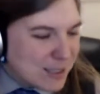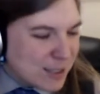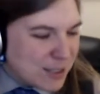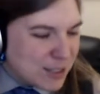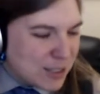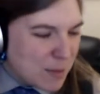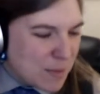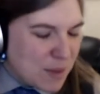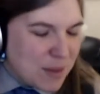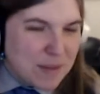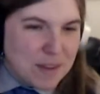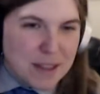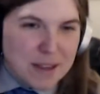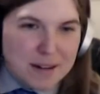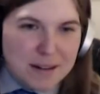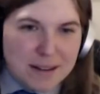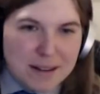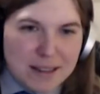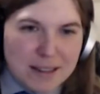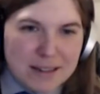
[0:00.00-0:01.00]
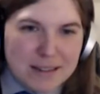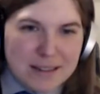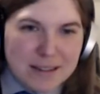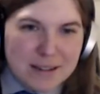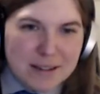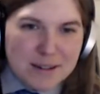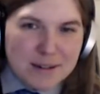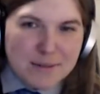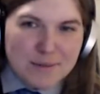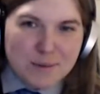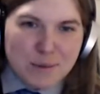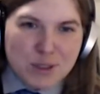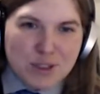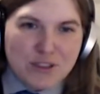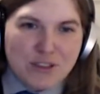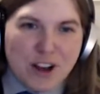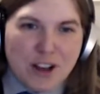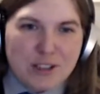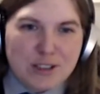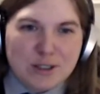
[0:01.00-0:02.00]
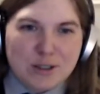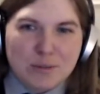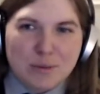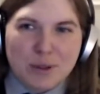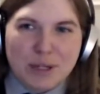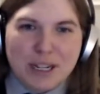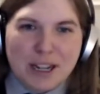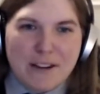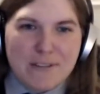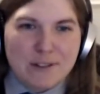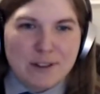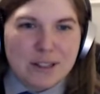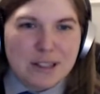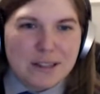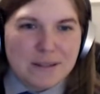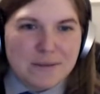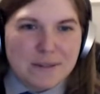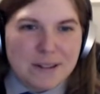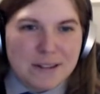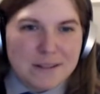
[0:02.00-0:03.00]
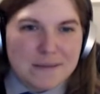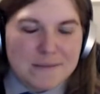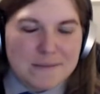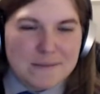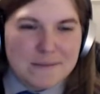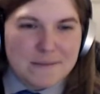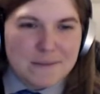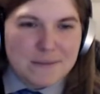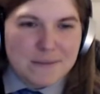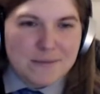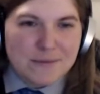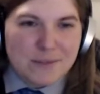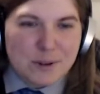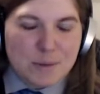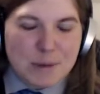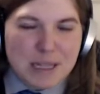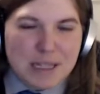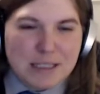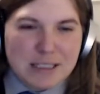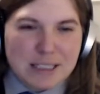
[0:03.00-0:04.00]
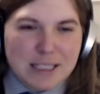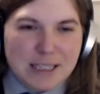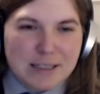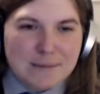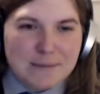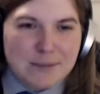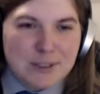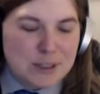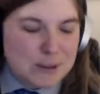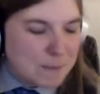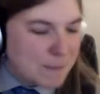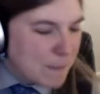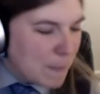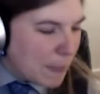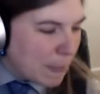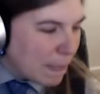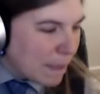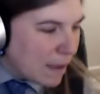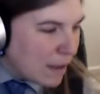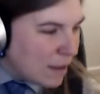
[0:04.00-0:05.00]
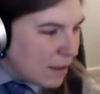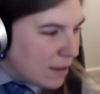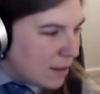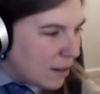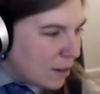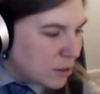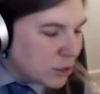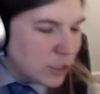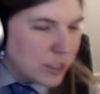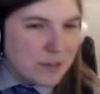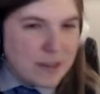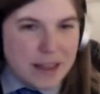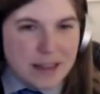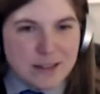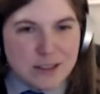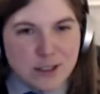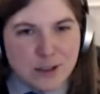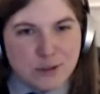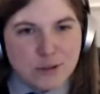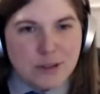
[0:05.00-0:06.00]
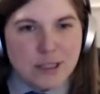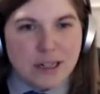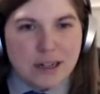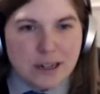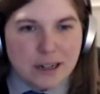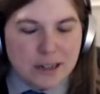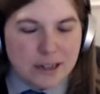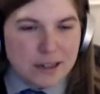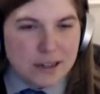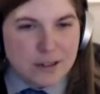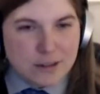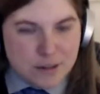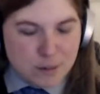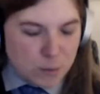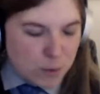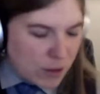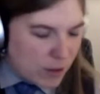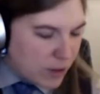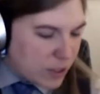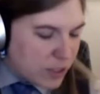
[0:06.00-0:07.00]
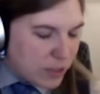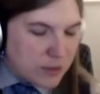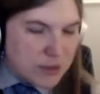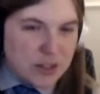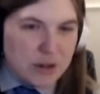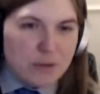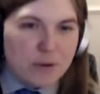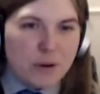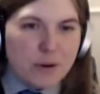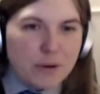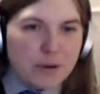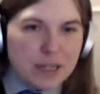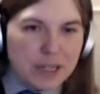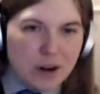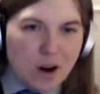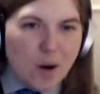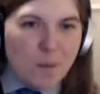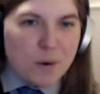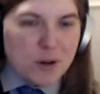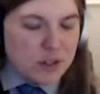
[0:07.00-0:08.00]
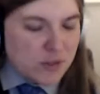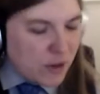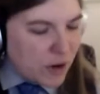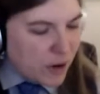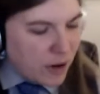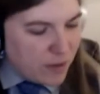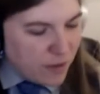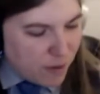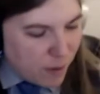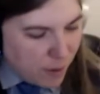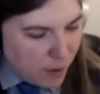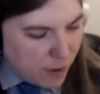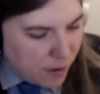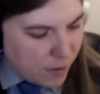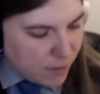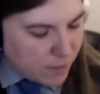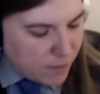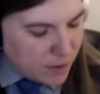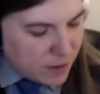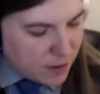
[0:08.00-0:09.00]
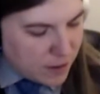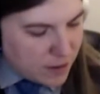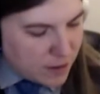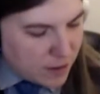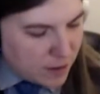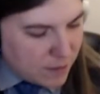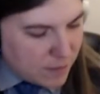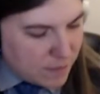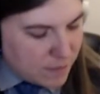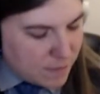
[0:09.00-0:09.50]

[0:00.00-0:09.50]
something that was fostered pretty heavily for me as a kid. So I'll share that tune that one of the tunes I wrote in Harper's Ferry for you. This is